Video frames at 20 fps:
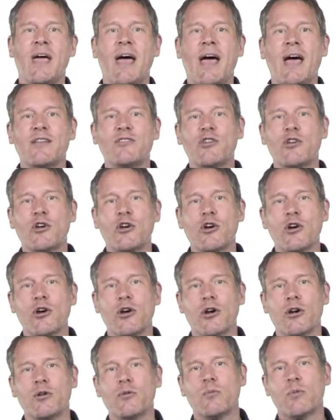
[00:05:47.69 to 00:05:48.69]
has
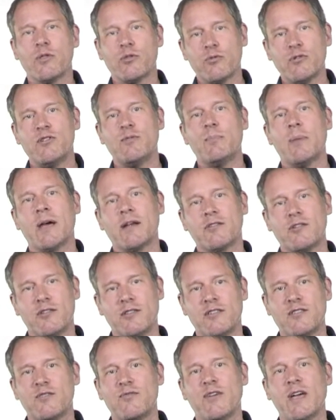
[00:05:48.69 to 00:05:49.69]
occurred with respect to
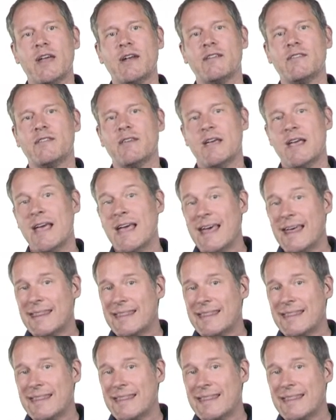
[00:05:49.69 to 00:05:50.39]
this fantasy.